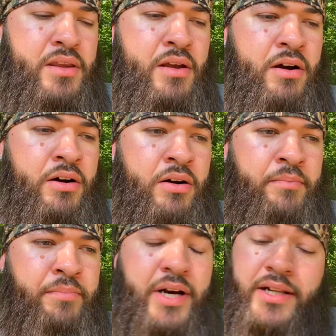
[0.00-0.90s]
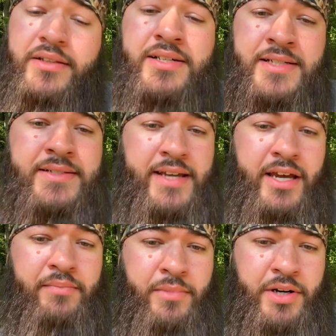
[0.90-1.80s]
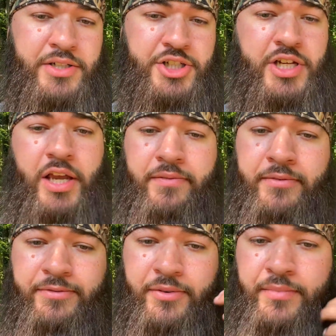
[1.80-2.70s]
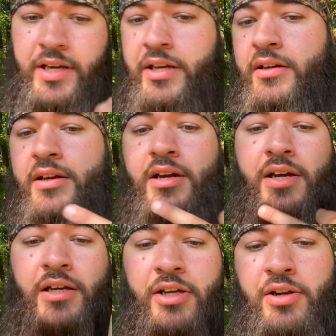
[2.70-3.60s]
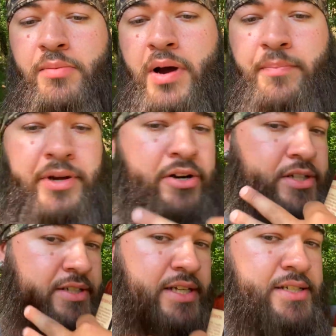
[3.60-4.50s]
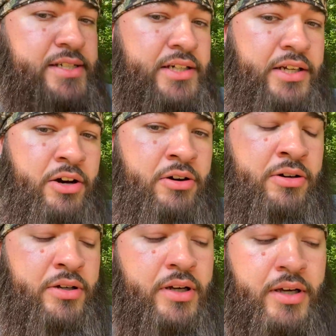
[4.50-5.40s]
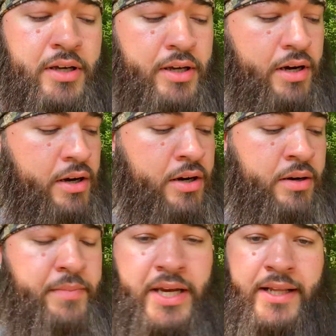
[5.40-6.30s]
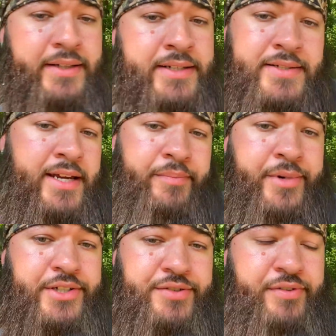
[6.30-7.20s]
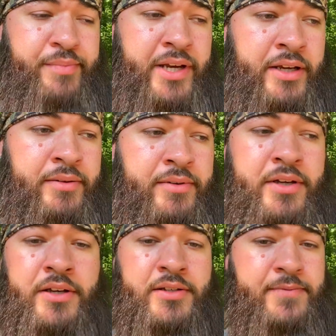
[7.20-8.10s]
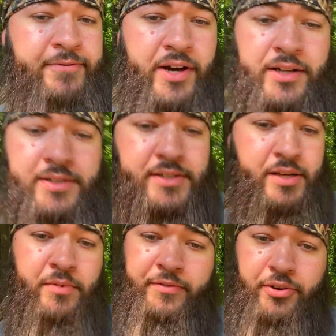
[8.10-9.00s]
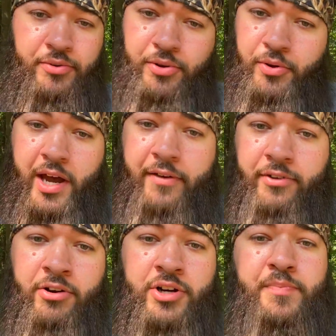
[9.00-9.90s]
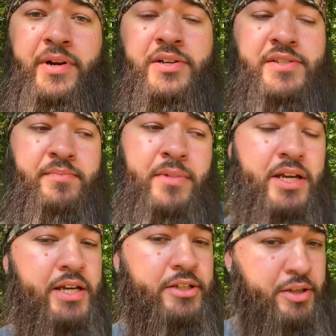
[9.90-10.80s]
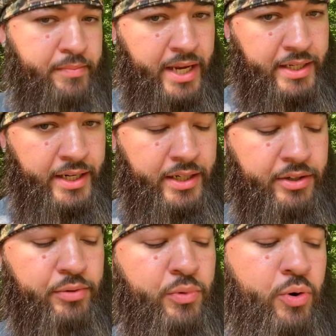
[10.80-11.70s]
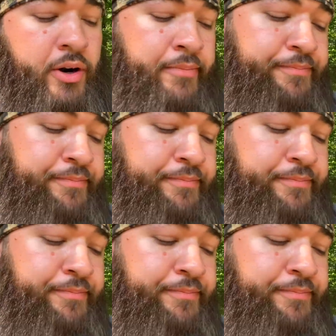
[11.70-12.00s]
But it doesn't take much, even for me. You know, my beard is decently long, and it didn't take much for me. Fellas, some of you who have longer beards than me, you may need a little more.